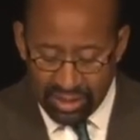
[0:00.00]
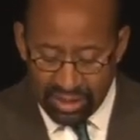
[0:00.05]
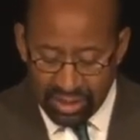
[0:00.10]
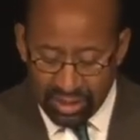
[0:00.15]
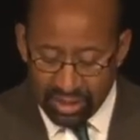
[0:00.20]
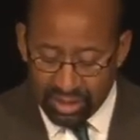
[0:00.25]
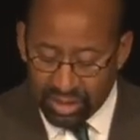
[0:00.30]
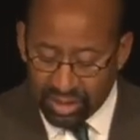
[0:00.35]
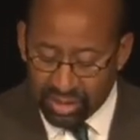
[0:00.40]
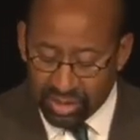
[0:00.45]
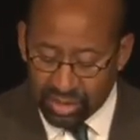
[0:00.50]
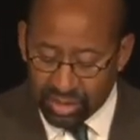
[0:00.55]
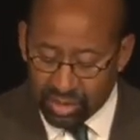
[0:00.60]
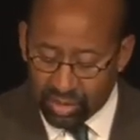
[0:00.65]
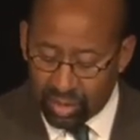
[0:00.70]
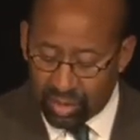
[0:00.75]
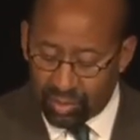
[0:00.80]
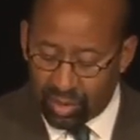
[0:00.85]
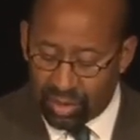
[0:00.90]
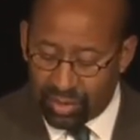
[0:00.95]
In addition to
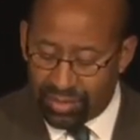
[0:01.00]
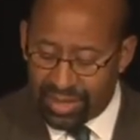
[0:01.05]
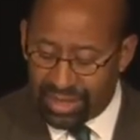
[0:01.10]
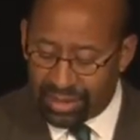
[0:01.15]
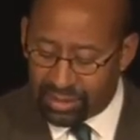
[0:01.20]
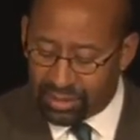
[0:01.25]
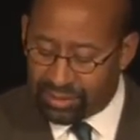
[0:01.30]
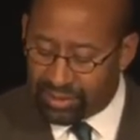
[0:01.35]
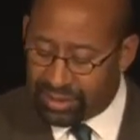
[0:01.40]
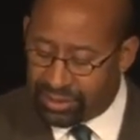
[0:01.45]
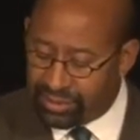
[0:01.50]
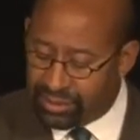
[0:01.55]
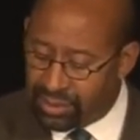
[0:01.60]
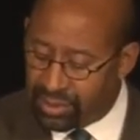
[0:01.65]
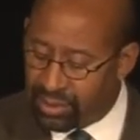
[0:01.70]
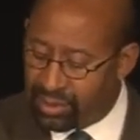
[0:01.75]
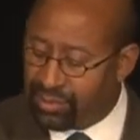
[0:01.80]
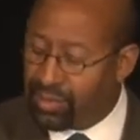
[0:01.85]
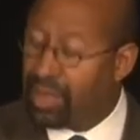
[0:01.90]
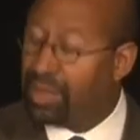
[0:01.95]
stormwater management,
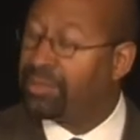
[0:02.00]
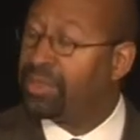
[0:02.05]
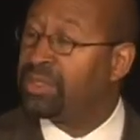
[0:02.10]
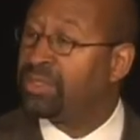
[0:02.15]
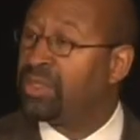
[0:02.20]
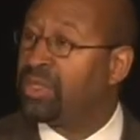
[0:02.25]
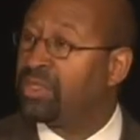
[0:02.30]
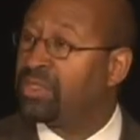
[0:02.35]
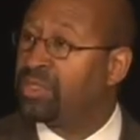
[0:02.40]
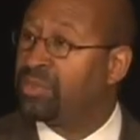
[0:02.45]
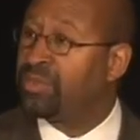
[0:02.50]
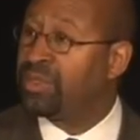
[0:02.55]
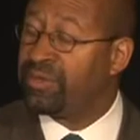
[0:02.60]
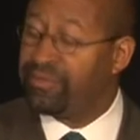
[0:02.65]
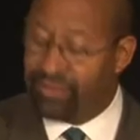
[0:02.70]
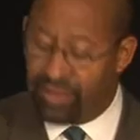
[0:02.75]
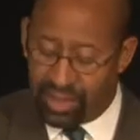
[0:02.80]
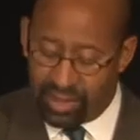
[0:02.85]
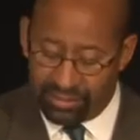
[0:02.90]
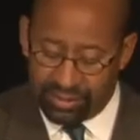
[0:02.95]
the department has also been
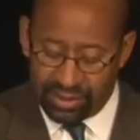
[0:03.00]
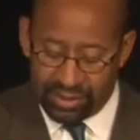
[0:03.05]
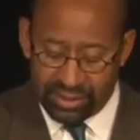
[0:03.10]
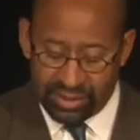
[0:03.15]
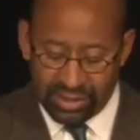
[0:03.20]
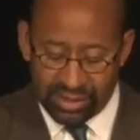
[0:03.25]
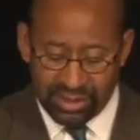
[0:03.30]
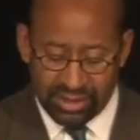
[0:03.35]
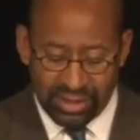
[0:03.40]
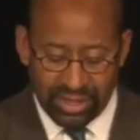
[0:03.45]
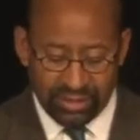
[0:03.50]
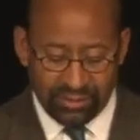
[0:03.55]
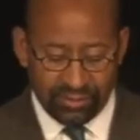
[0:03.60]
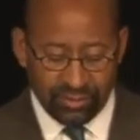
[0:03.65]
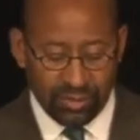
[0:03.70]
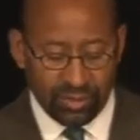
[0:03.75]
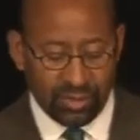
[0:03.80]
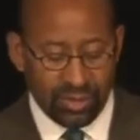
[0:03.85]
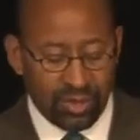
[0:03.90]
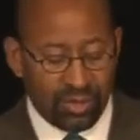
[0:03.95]
involved in a
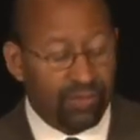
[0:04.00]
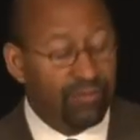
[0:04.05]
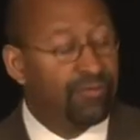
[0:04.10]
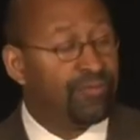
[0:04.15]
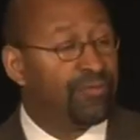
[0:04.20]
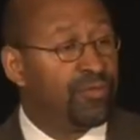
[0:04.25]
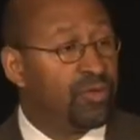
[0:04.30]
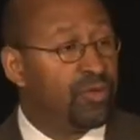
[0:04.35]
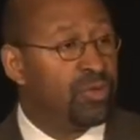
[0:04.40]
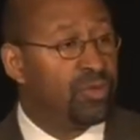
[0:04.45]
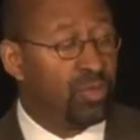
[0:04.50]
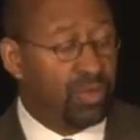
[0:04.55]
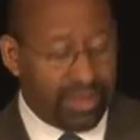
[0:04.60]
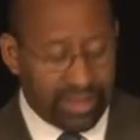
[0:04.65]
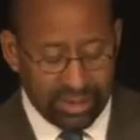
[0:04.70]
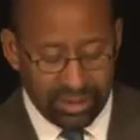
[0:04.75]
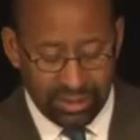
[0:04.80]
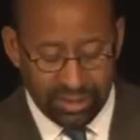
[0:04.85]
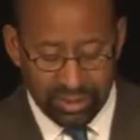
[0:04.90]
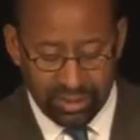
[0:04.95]
successful food
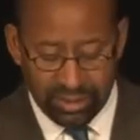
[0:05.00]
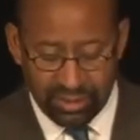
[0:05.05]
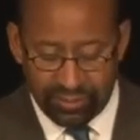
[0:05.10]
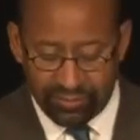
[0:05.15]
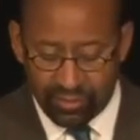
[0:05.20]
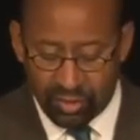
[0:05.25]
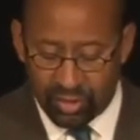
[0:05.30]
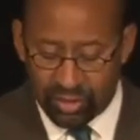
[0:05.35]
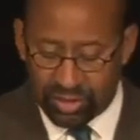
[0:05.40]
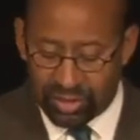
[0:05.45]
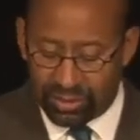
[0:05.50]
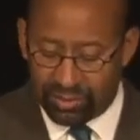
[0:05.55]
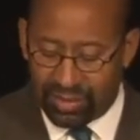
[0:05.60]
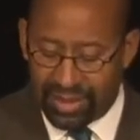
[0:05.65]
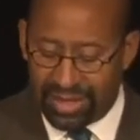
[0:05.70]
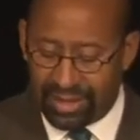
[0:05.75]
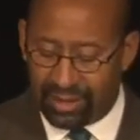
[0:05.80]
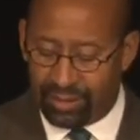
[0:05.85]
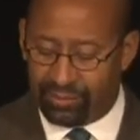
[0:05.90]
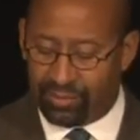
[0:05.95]
waste diversion
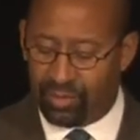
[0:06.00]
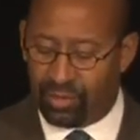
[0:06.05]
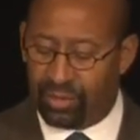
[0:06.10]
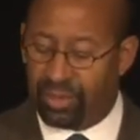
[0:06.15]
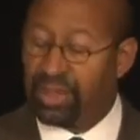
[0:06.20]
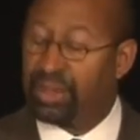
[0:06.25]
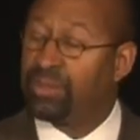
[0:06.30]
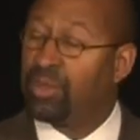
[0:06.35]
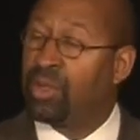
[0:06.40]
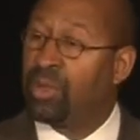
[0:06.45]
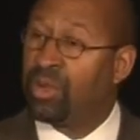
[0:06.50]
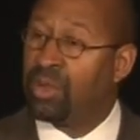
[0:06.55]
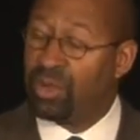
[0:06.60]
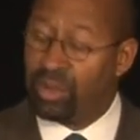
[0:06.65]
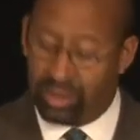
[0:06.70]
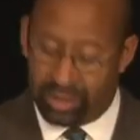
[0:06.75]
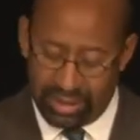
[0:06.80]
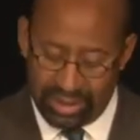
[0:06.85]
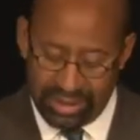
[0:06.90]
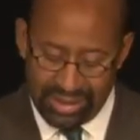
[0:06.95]
pilot program
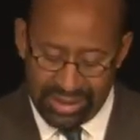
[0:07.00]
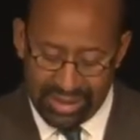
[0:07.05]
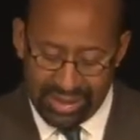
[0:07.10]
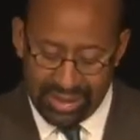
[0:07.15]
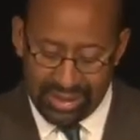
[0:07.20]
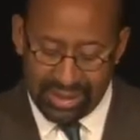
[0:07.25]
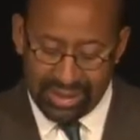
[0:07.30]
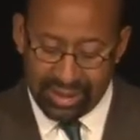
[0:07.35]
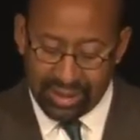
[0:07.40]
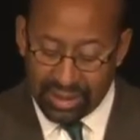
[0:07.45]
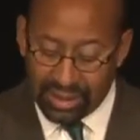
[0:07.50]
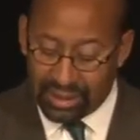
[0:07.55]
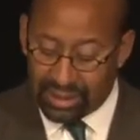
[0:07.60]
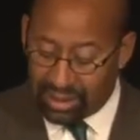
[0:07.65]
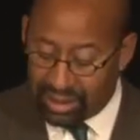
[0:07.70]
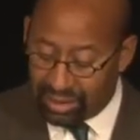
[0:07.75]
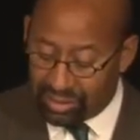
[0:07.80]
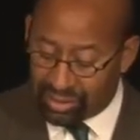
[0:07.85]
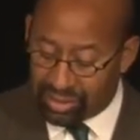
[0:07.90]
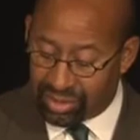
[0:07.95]
called
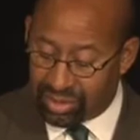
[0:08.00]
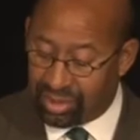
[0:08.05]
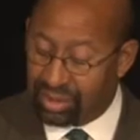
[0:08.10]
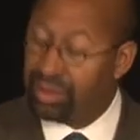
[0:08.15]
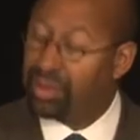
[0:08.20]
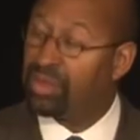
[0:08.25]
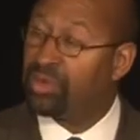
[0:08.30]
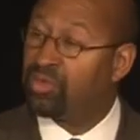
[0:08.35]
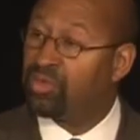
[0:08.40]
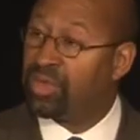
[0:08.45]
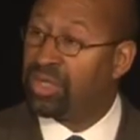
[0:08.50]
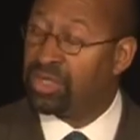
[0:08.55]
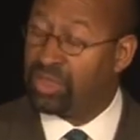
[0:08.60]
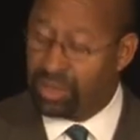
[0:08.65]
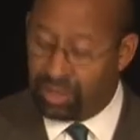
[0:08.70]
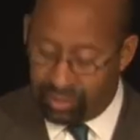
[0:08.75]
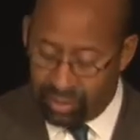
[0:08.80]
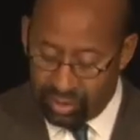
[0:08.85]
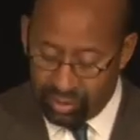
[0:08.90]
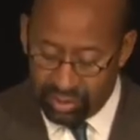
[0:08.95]
Clean Kitchen, Green
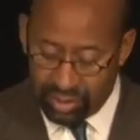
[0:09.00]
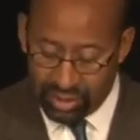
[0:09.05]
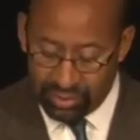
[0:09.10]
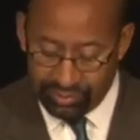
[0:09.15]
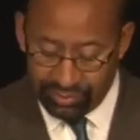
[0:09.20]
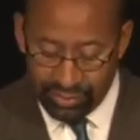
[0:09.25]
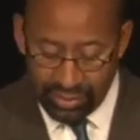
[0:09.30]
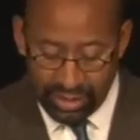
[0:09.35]
Community.